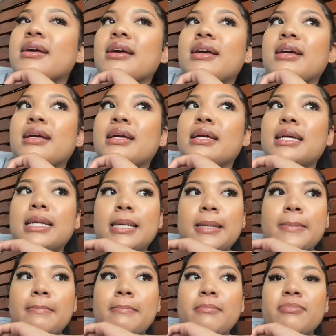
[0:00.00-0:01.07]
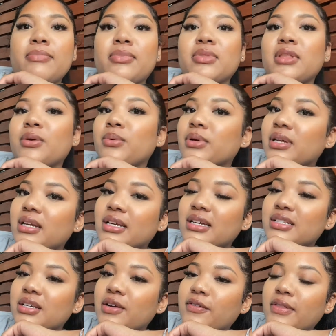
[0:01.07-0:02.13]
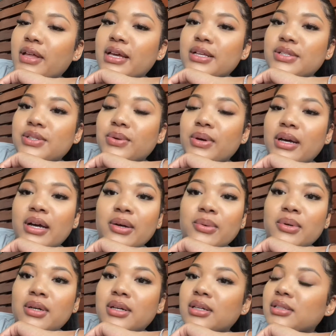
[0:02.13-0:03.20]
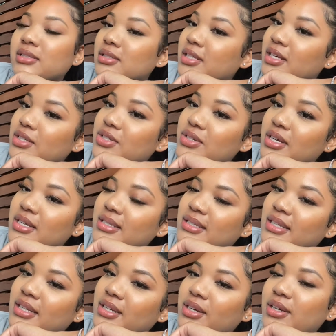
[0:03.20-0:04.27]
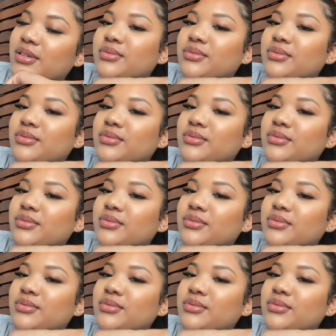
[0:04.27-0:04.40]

And then we're gonna catch our flight. So I will catch you guys later.